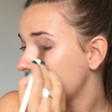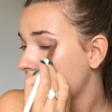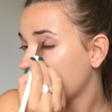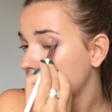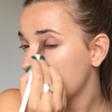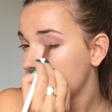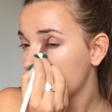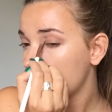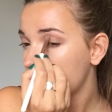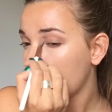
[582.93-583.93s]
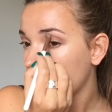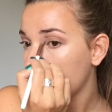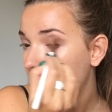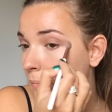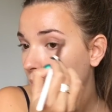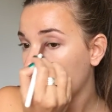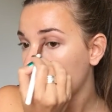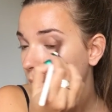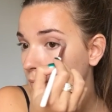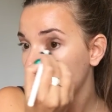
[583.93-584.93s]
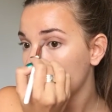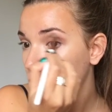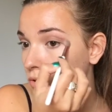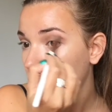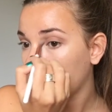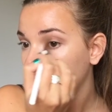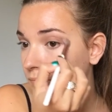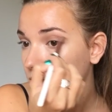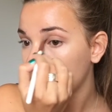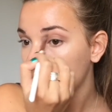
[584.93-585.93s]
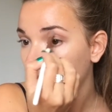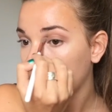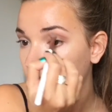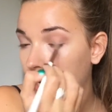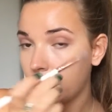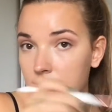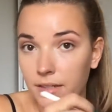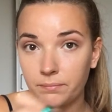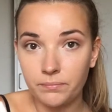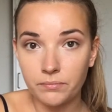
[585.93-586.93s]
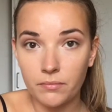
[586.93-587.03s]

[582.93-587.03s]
dad's son met my mum's daughter and started dating,